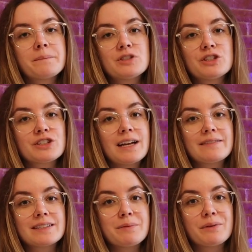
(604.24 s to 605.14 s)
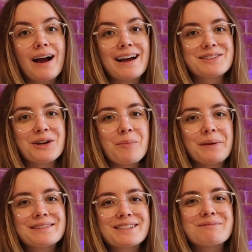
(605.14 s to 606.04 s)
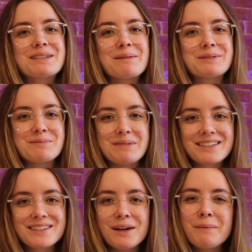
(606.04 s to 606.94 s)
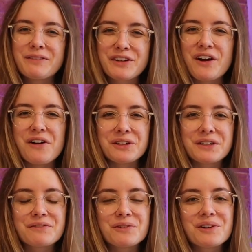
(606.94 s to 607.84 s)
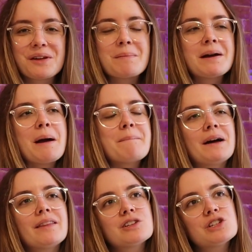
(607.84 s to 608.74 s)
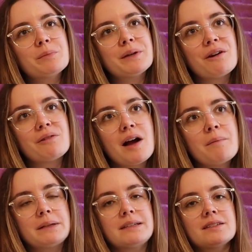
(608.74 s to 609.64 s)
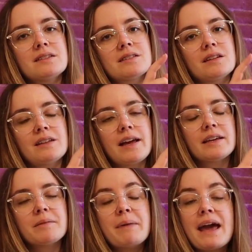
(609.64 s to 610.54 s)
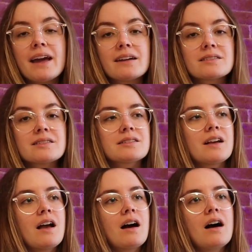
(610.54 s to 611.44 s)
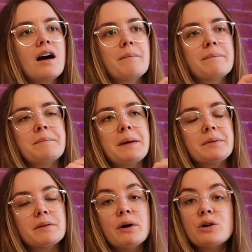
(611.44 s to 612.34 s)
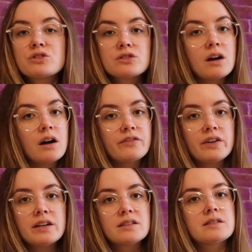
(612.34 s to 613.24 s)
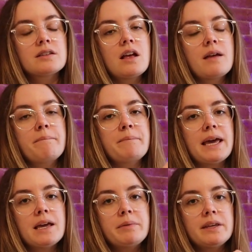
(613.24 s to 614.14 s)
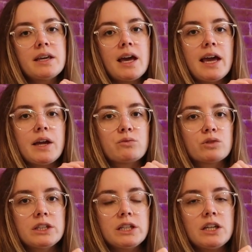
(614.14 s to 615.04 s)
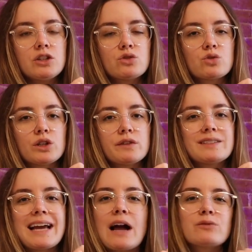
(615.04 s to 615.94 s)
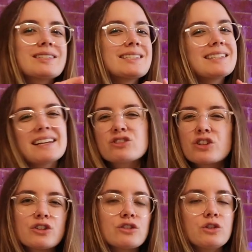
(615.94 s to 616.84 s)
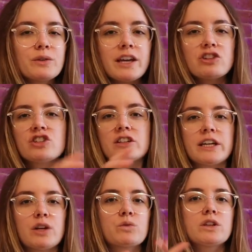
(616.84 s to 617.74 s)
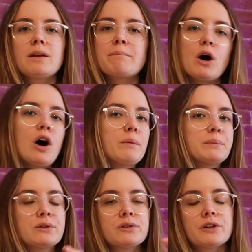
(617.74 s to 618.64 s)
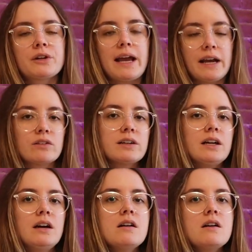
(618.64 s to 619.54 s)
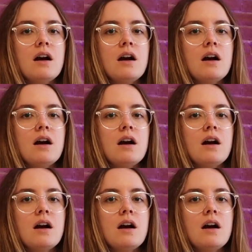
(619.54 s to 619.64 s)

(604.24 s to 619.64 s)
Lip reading: Just gonna have to keep your eyes open. Sometimes you miss them if you're not looking for them, but they should be around places like banks, maybe the post office, maybe a really sort of town center location, like a really popular area,